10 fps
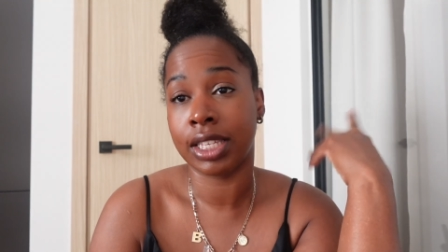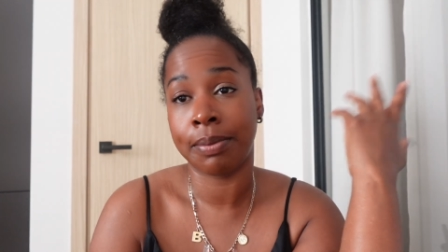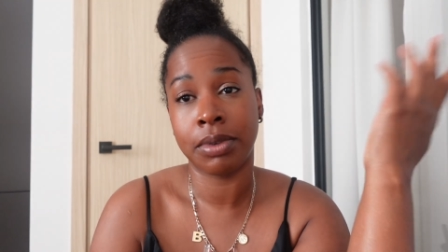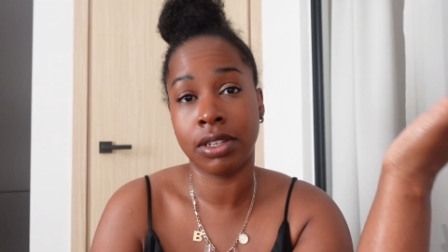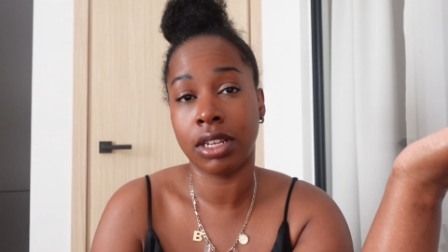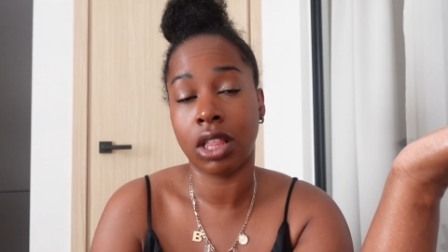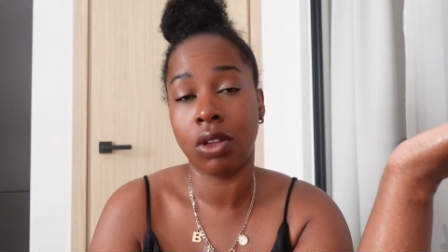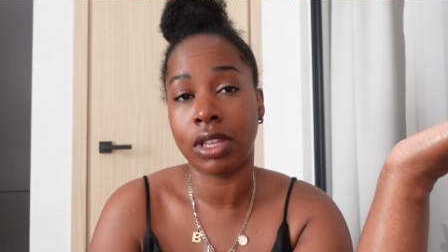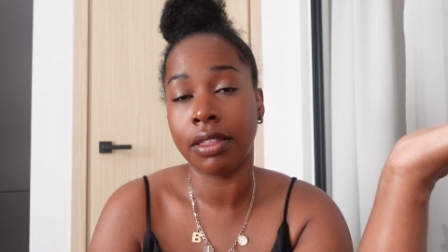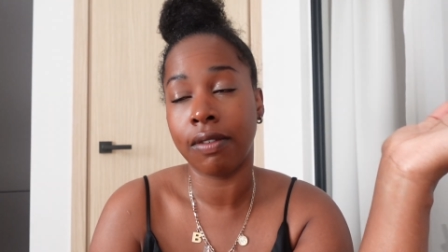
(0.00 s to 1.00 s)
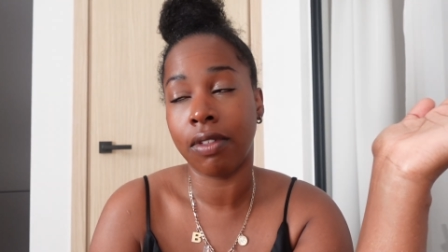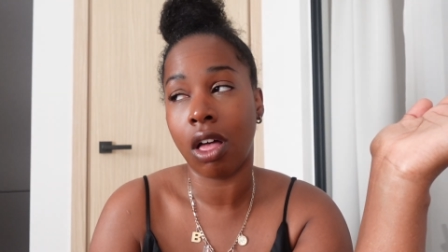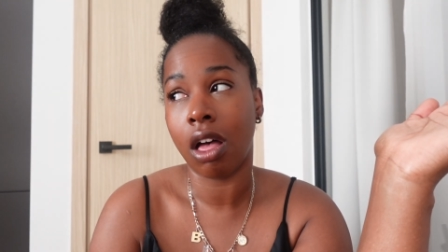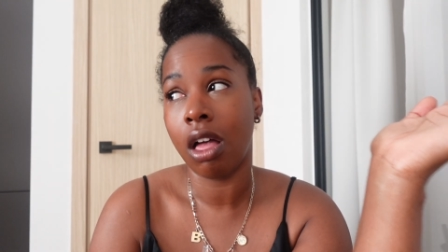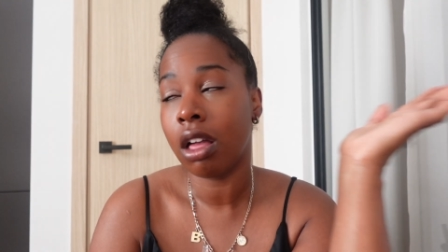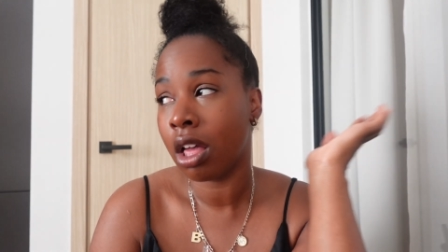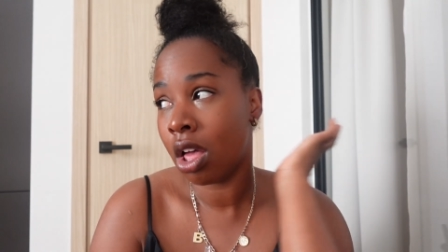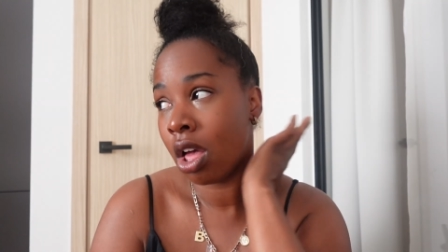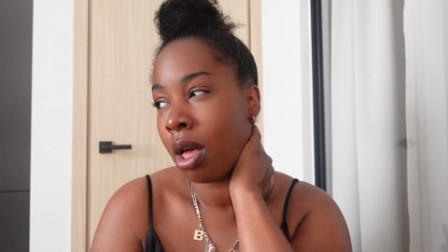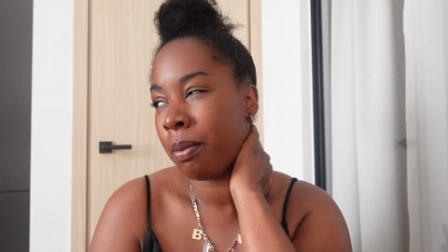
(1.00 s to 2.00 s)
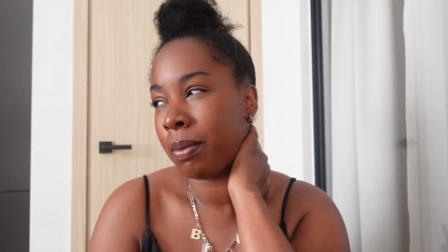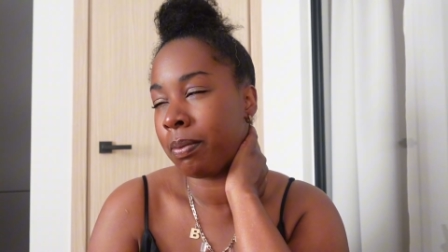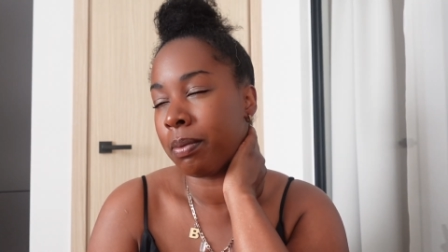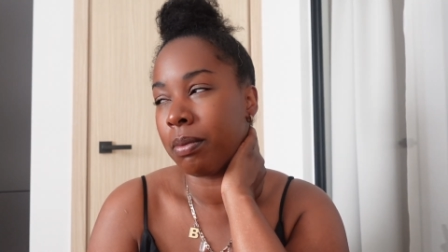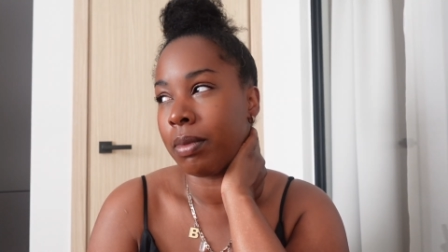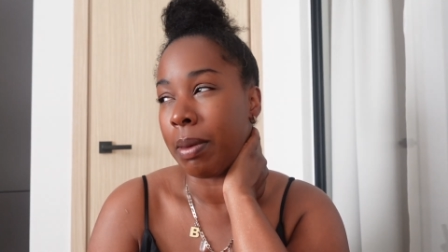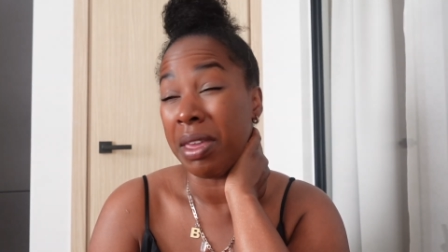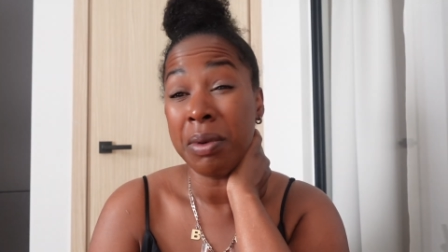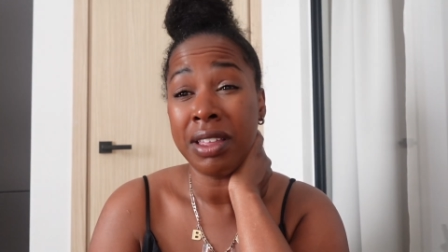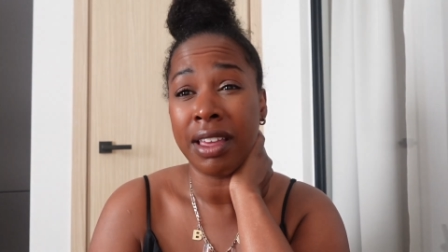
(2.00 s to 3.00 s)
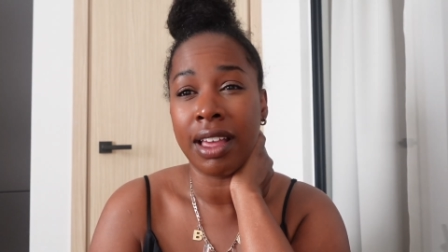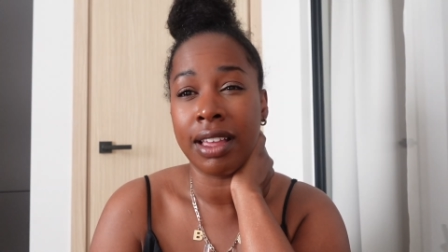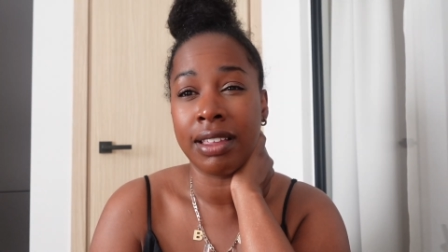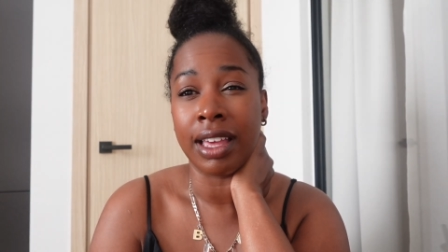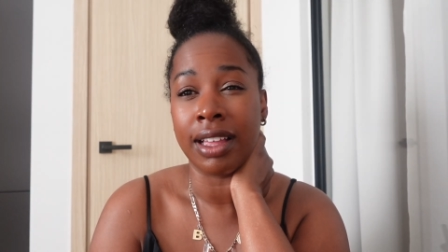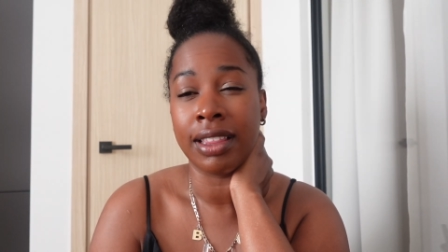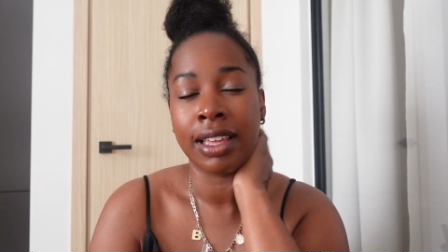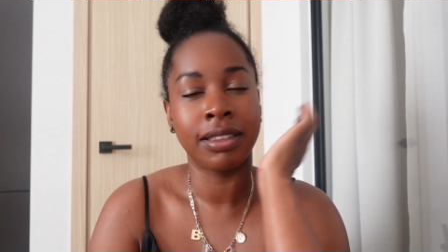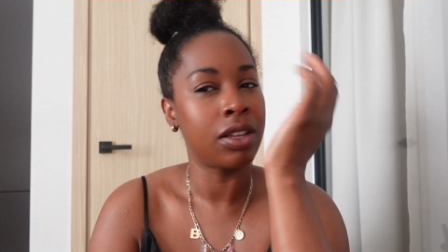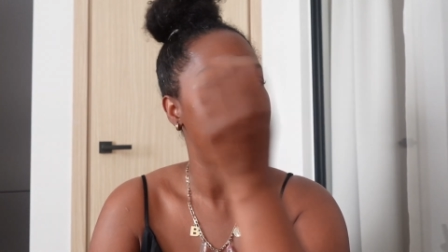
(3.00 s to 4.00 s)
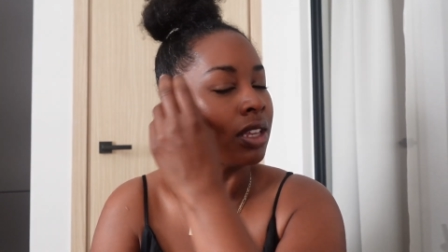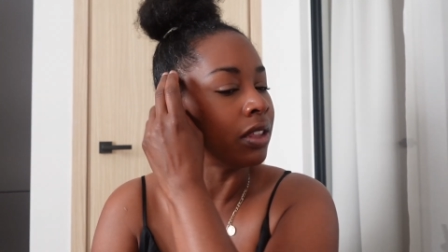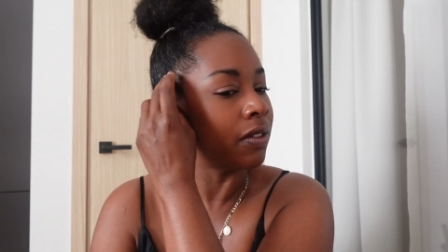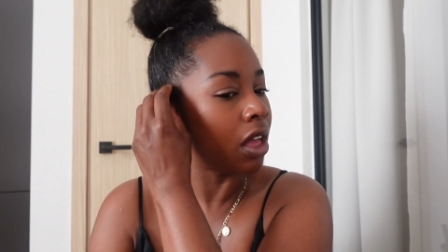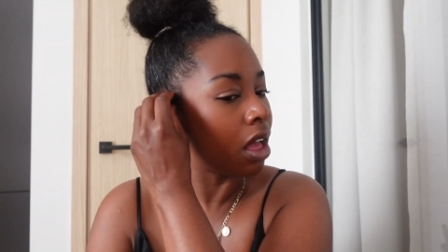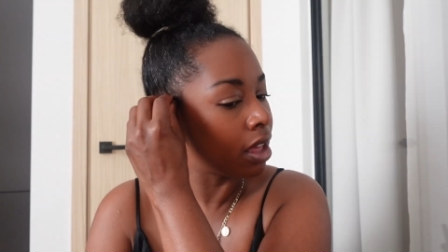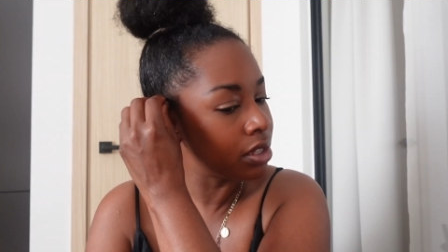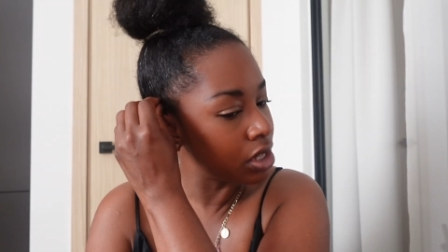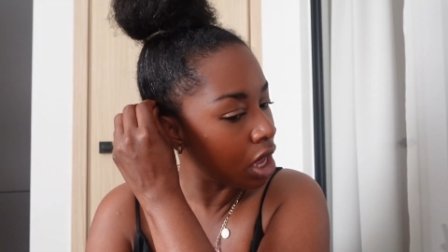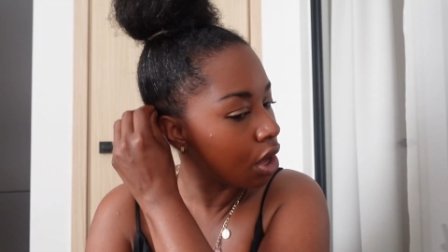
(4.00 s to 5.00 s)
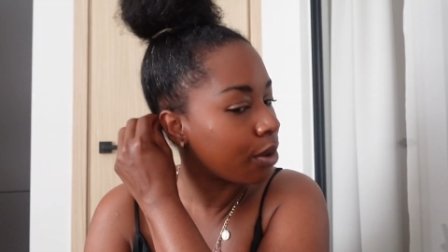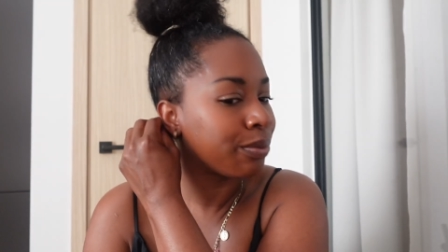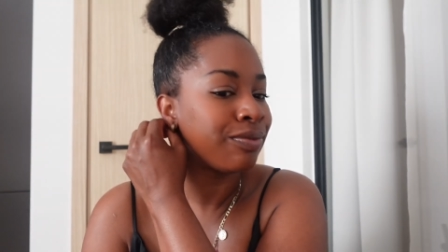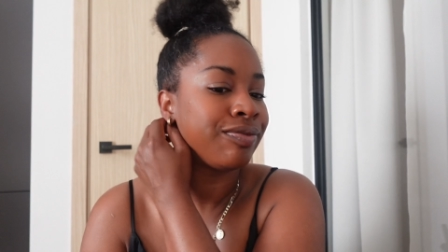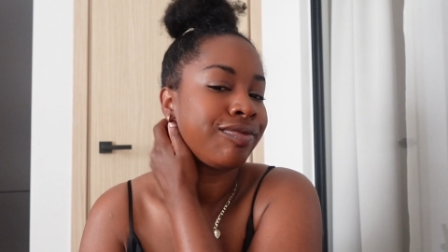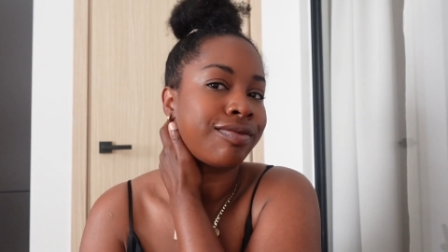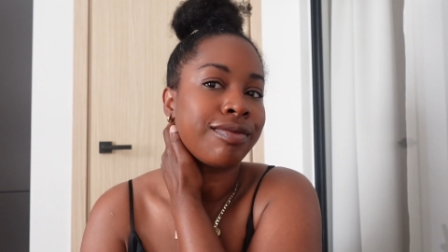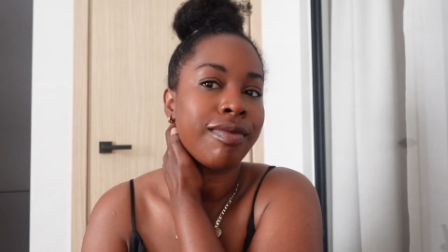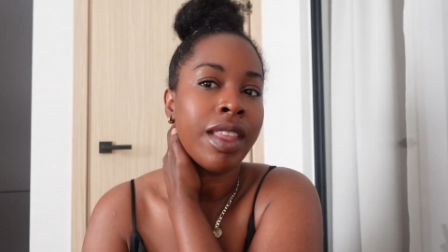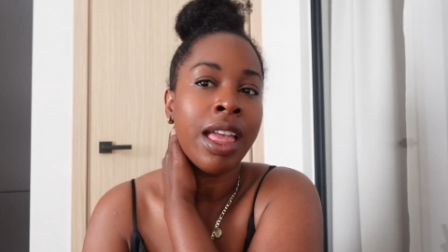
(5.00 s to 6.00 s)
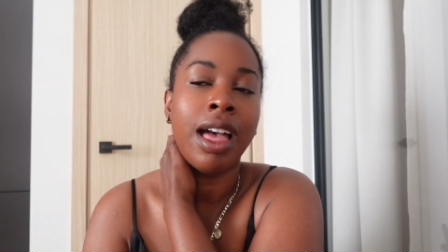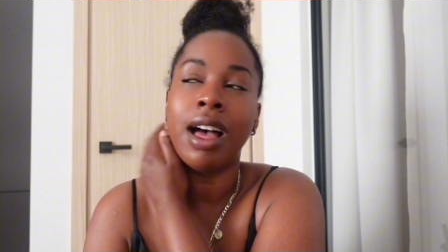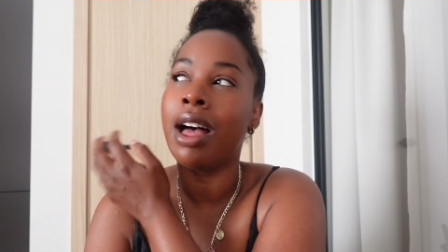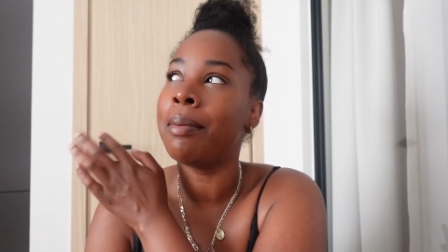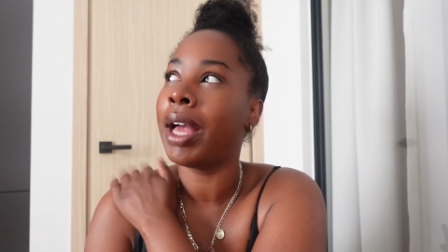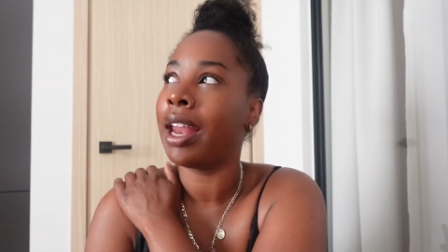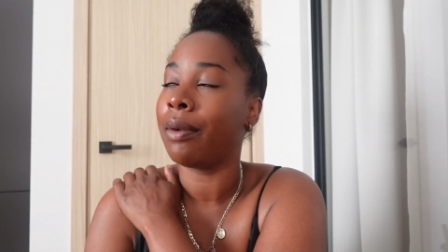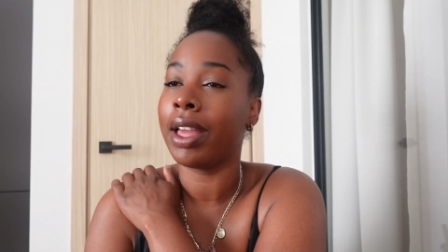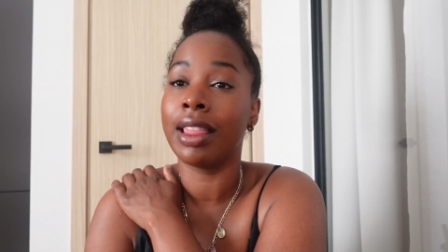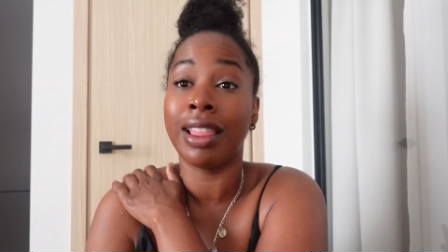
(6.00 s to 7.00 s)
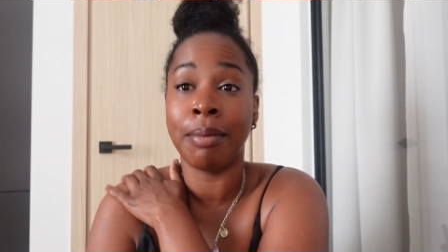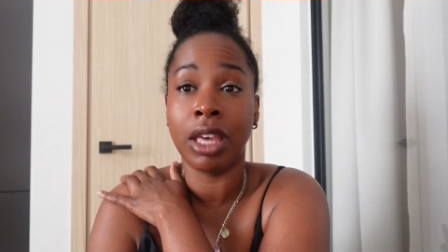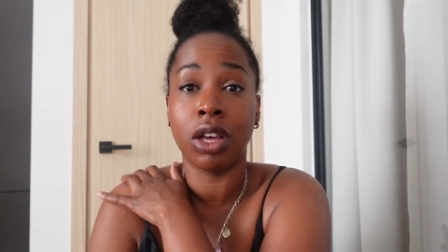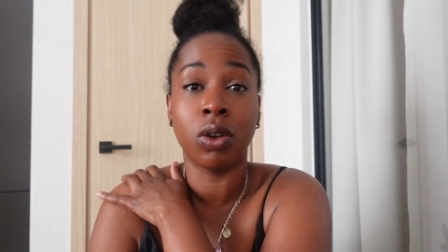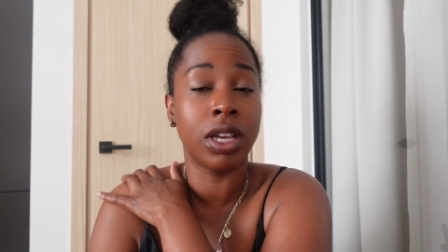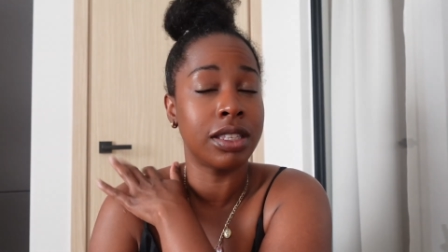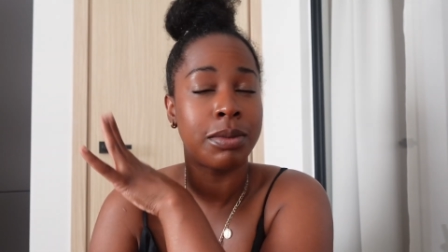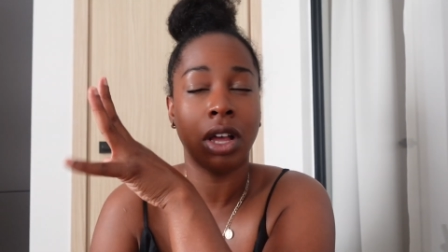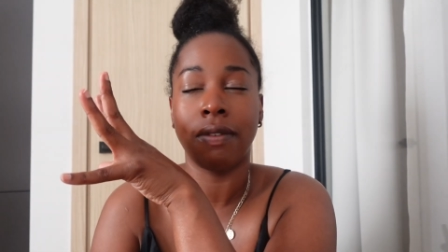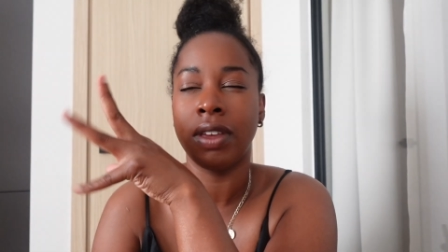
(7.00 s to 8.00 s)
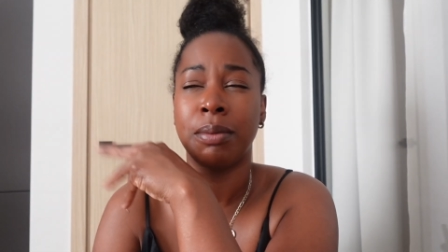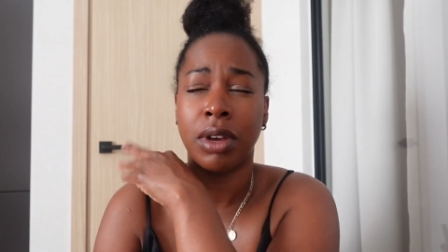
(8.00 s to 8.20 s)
except to close out the vlog. Maybe like to close out the vlog. So but anyway, let me go get some coffee.